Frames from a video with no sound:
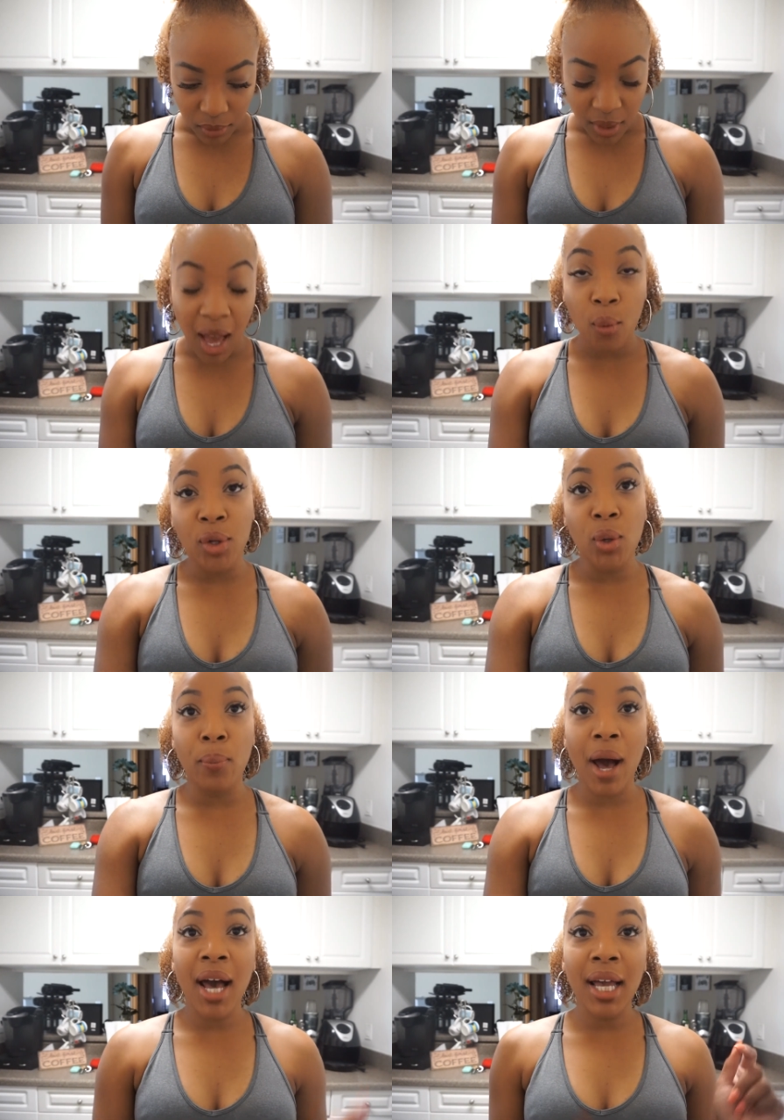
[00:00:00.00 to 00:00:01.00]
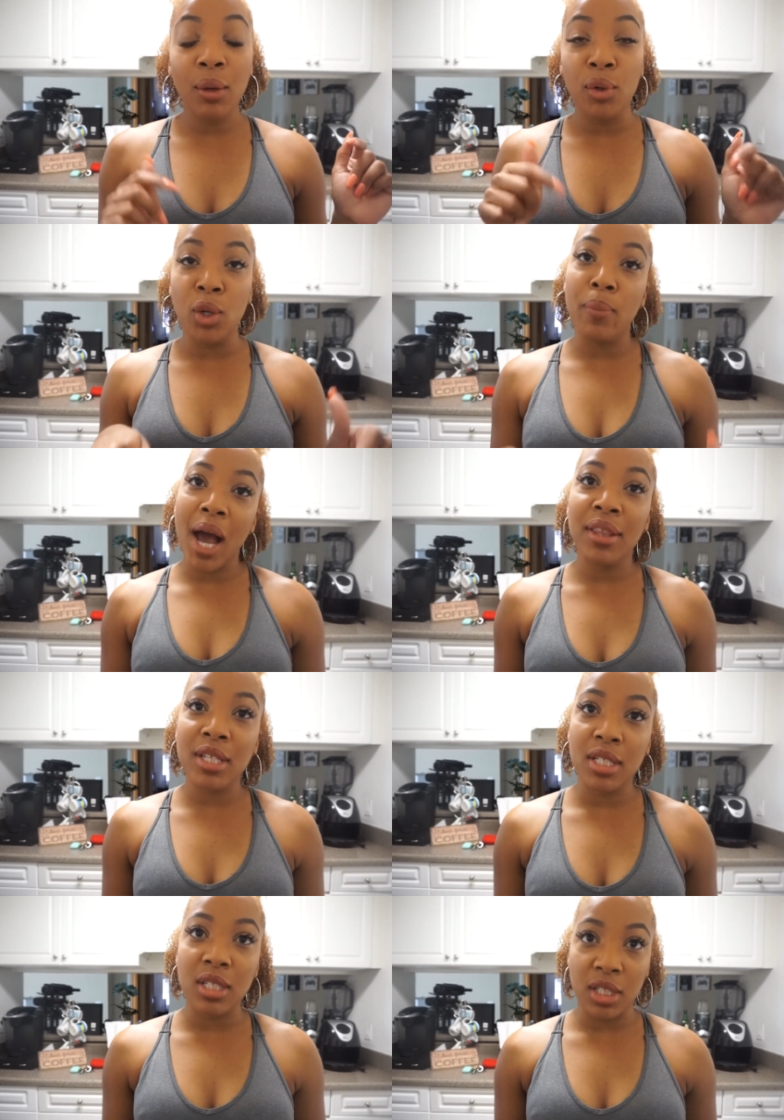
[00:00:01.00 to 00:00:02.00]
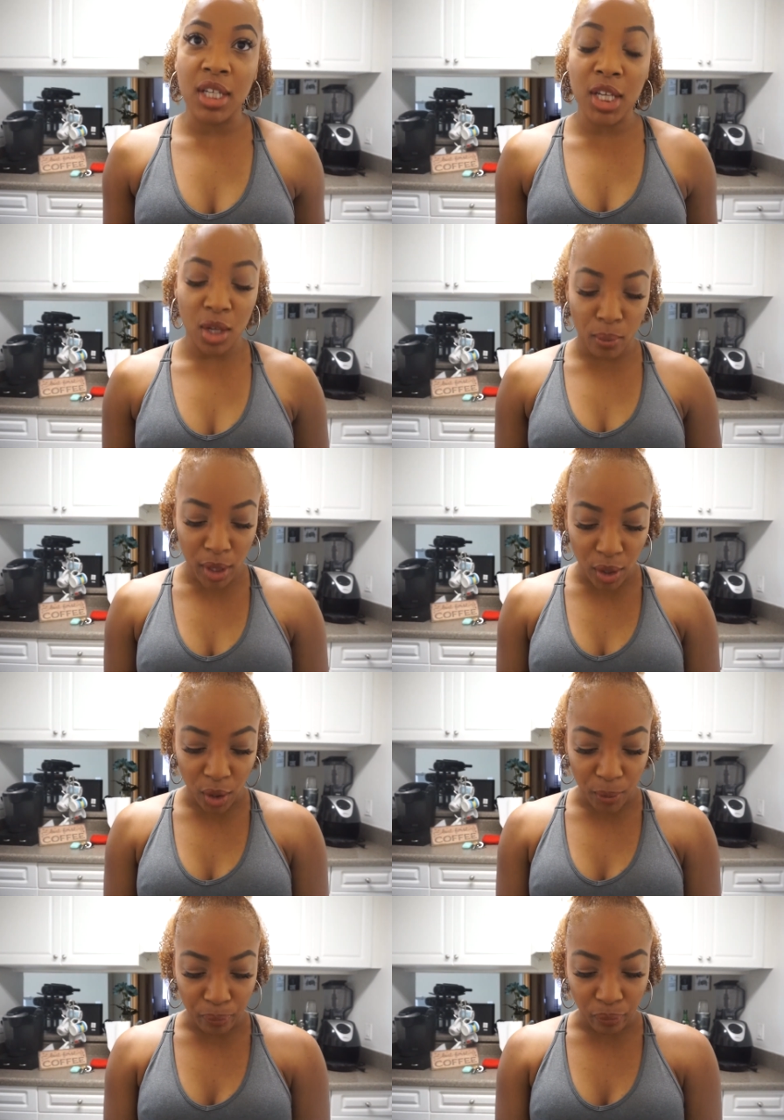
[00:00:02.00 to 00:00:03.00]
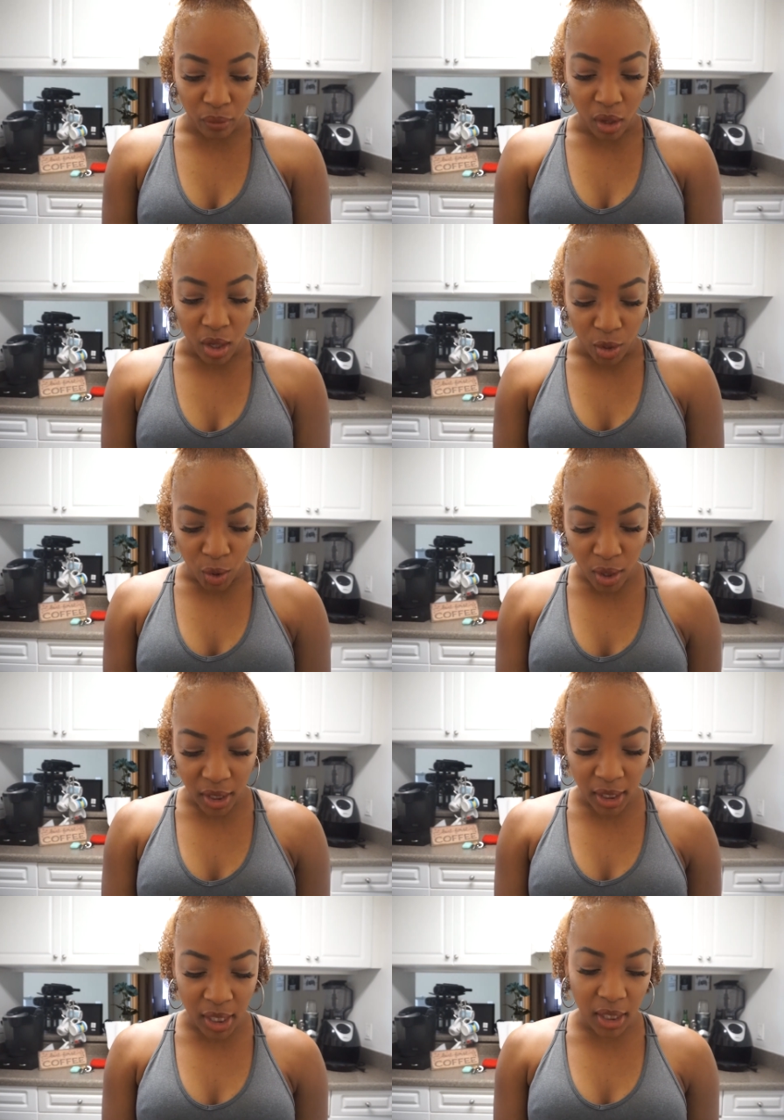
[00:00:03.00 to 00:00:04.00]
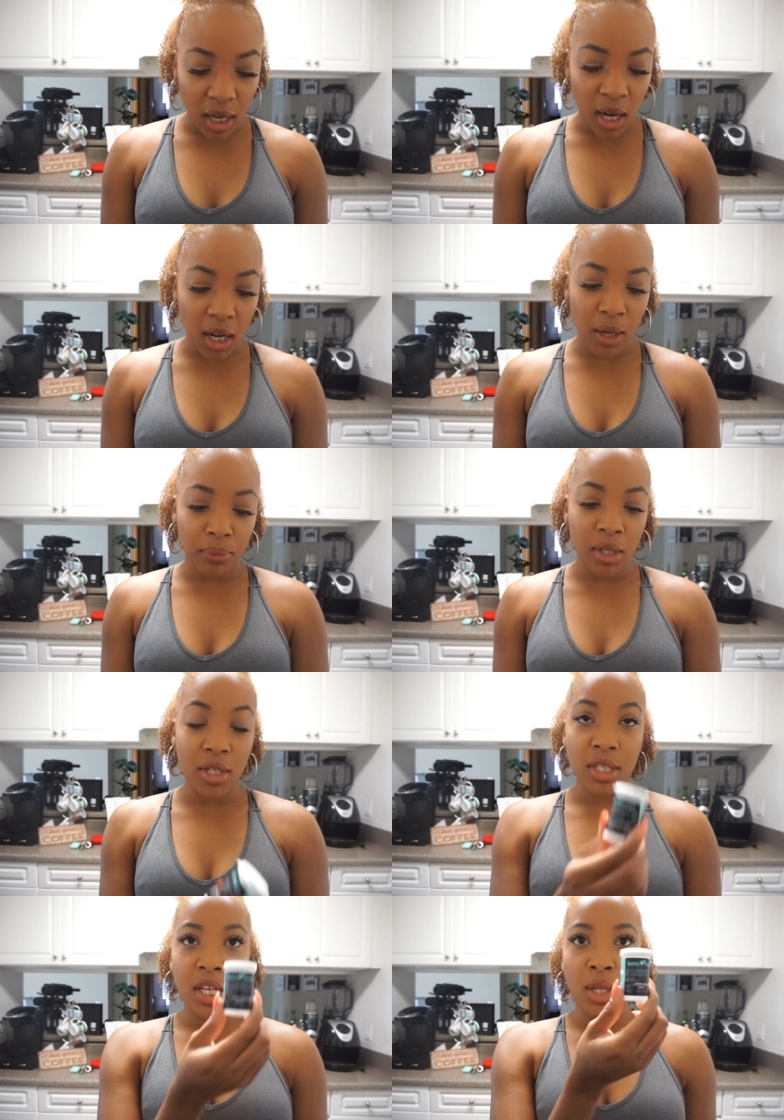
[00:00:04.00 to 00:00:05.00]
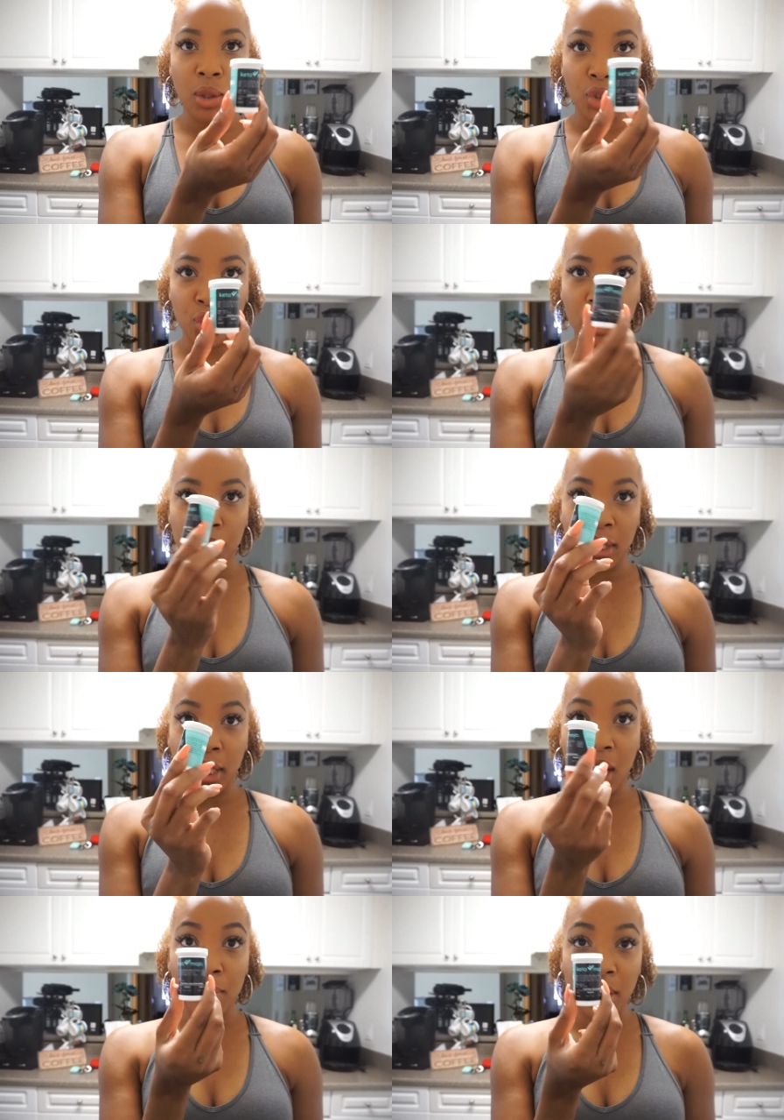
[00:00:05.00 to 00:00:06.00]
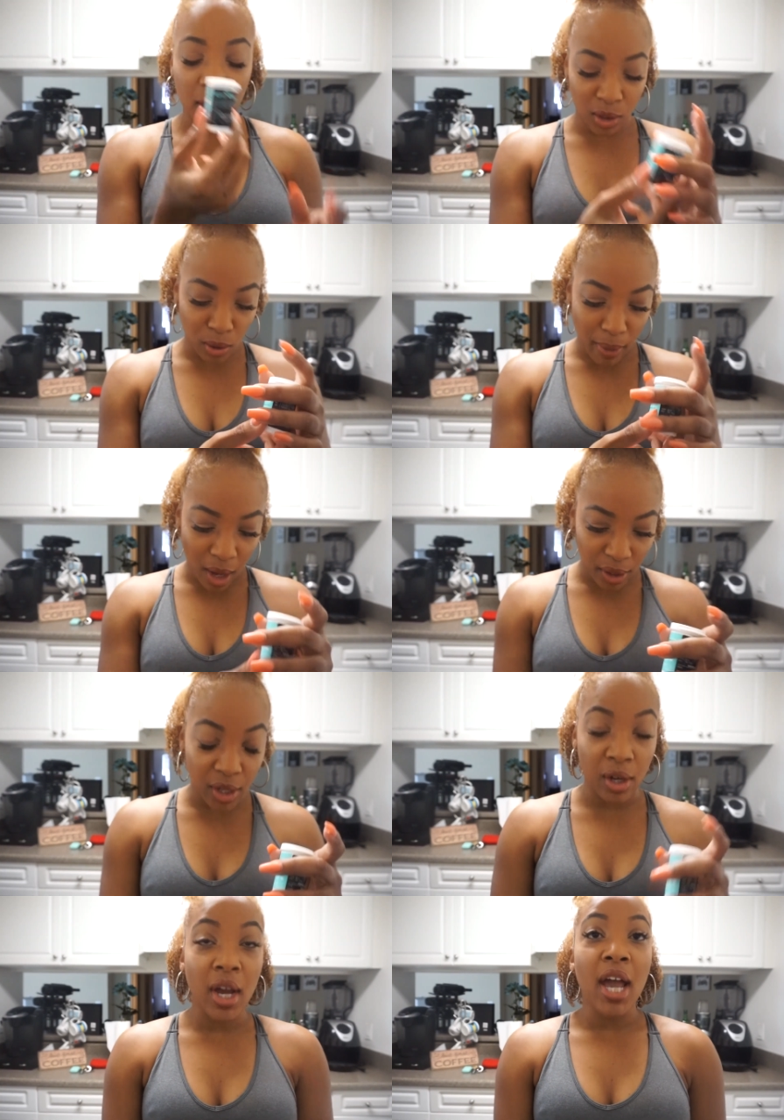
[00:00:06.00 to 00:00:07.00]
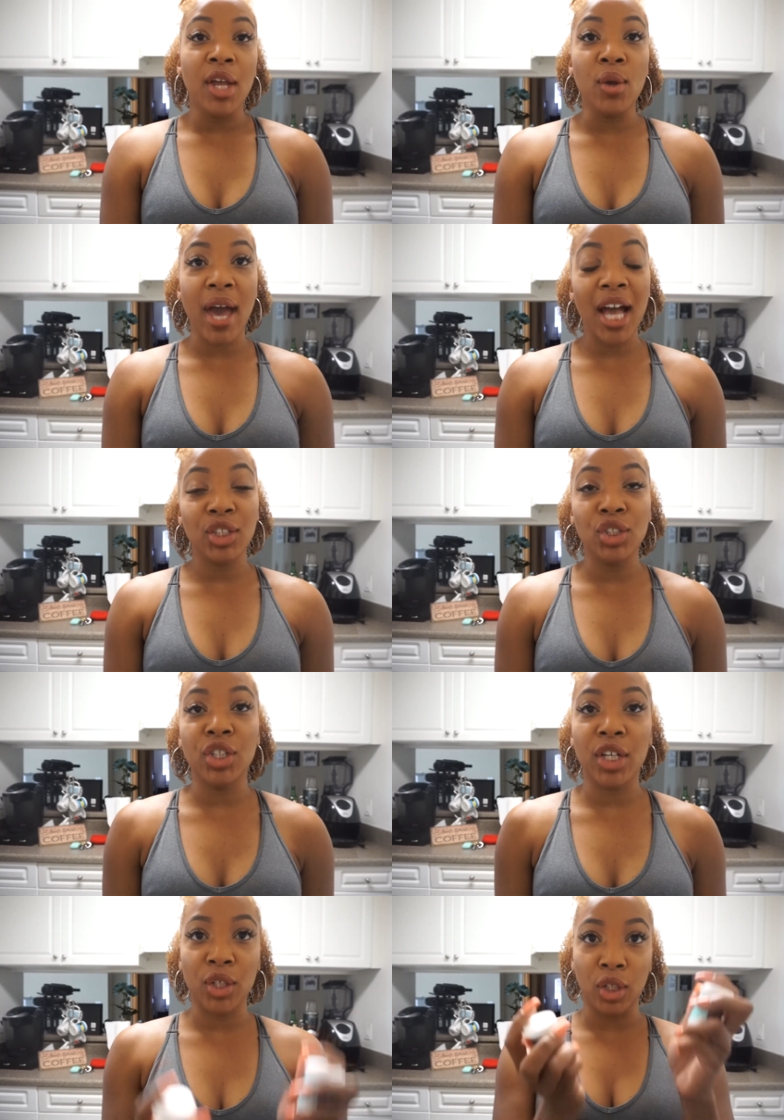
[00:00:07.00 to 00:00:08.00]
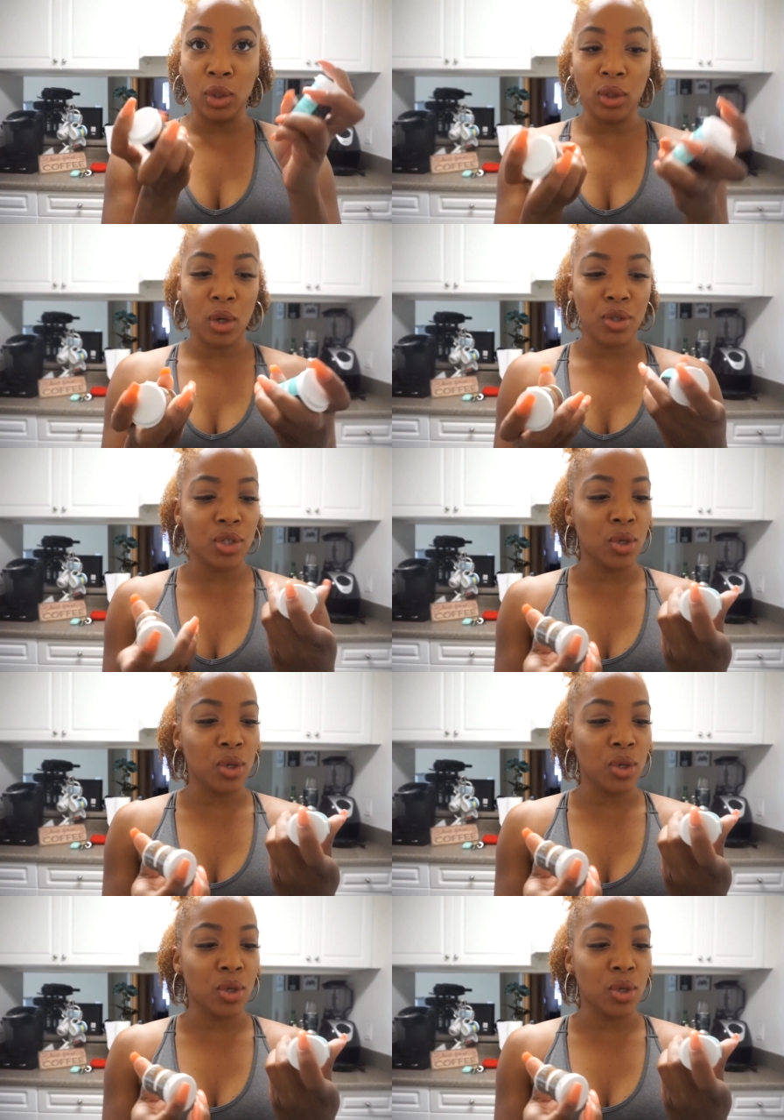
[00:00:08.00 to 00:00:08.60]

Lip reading: now when you buy this keto meter, you're going to get these keto strips, and they come in this little bottle here. You can actually check your glucose